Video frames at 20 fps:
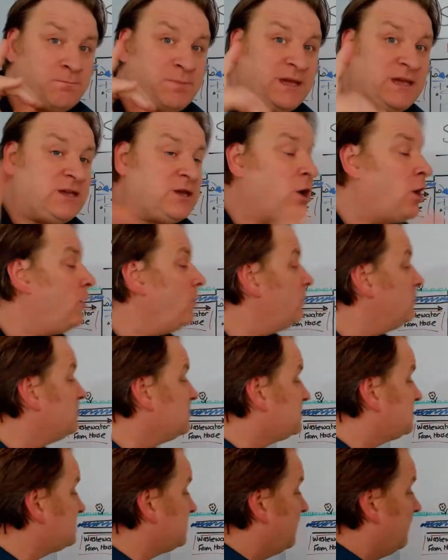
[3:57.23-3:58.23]

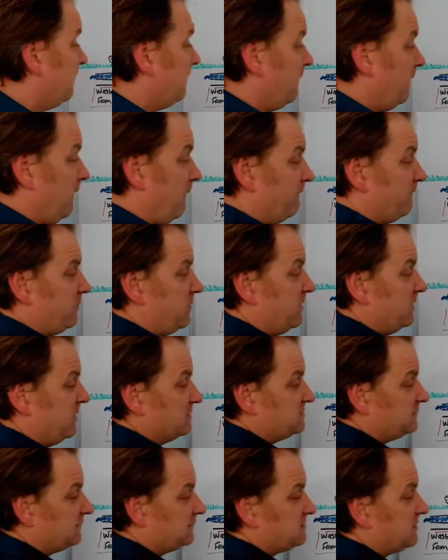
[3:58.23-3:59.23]
Because of
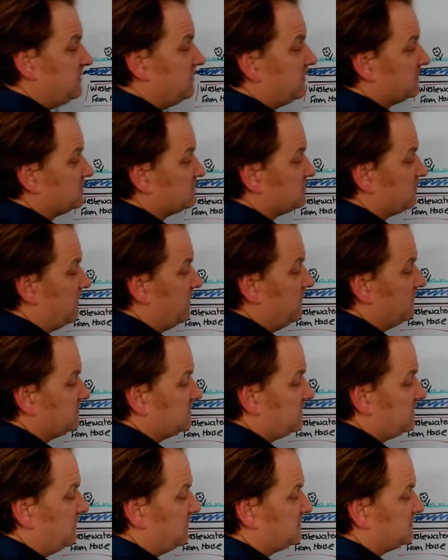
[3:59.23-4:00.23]
this. You see this, right?
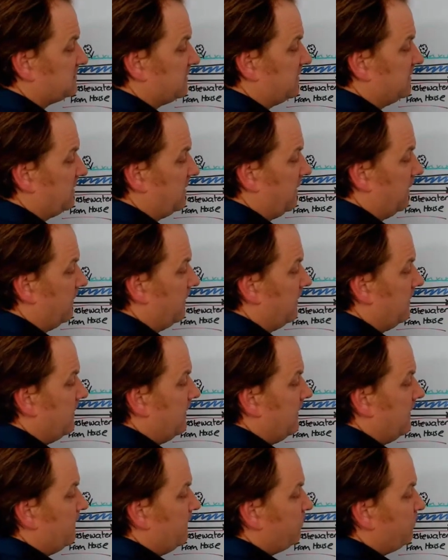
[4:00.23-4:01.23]
this thing here.
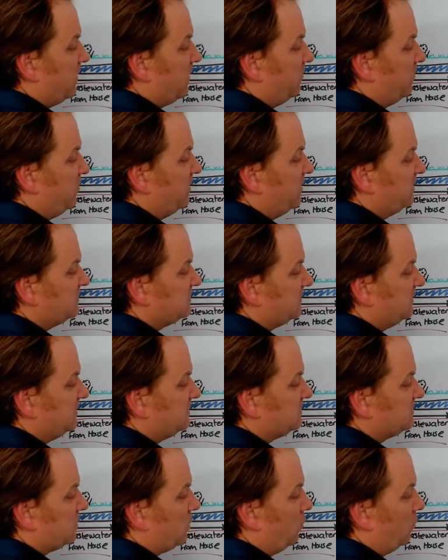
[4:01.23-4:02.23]
Now, this
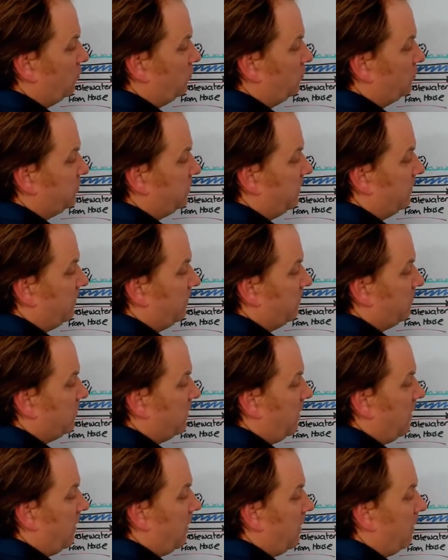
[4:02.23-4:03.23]
is called
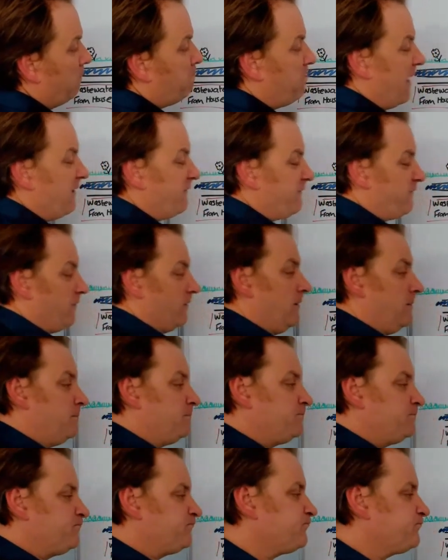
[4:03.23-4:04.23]
a baffle.
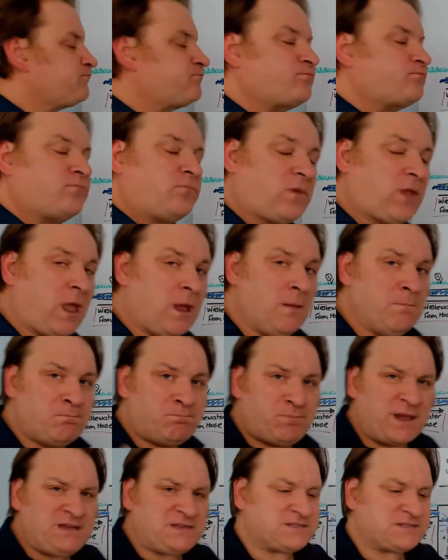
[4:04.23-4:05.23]
And
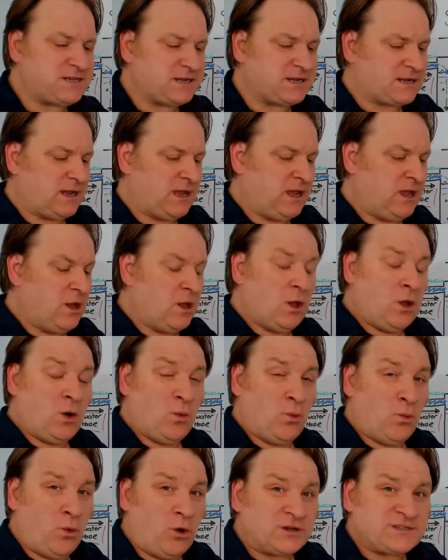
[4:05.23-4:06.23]
basically,
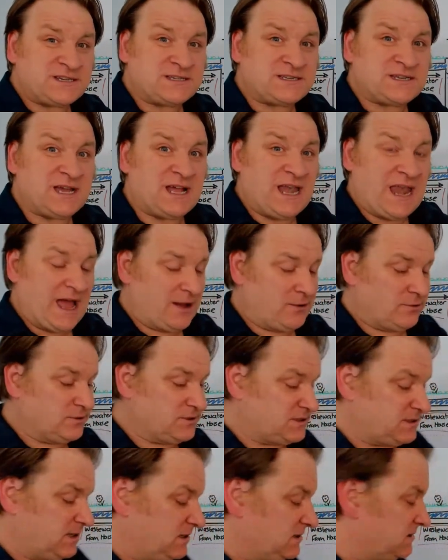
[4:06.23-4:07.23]
what it
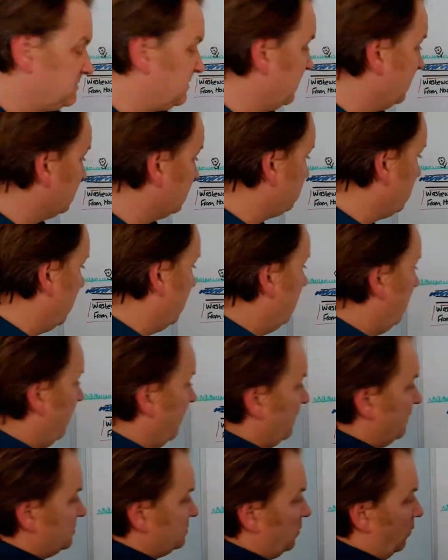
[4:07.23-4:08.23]
allows is this, right?
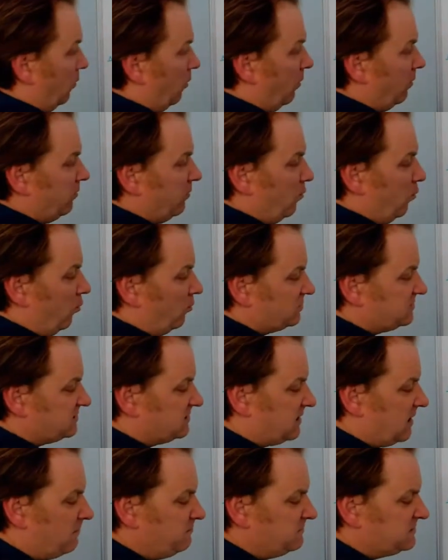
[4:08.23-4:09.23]
So all the water
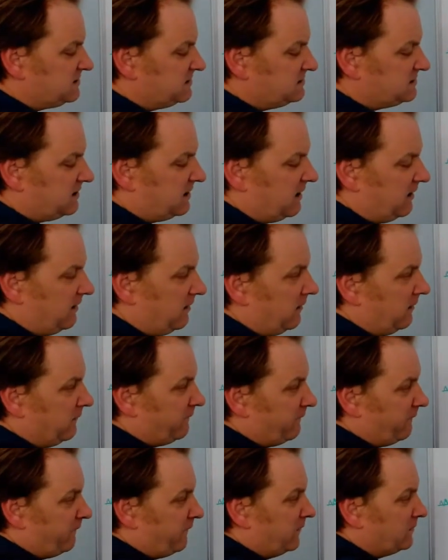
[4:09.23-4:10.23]
comes into here,
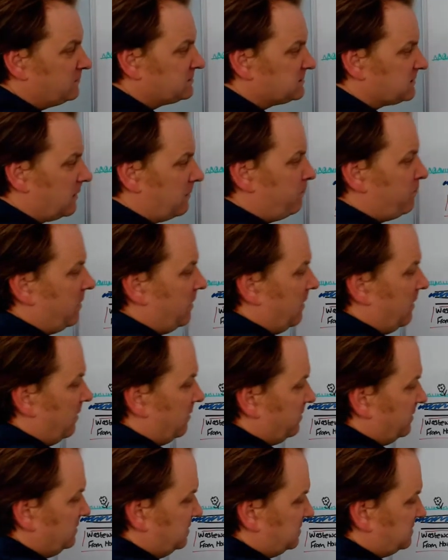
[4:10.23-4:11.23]
it fills up,
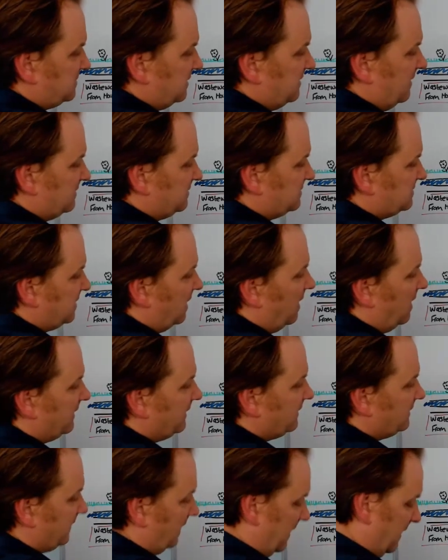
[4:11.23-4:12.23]
and you see that
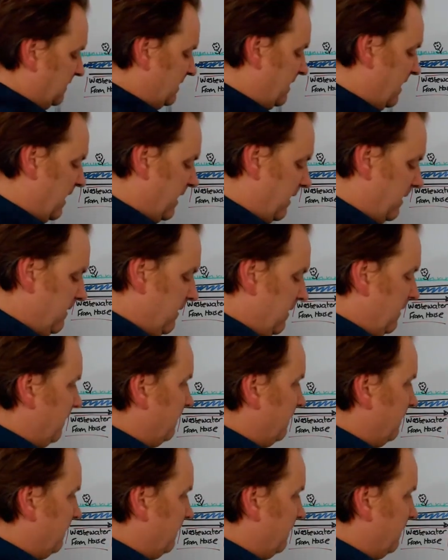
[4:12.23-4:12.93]
tide line there.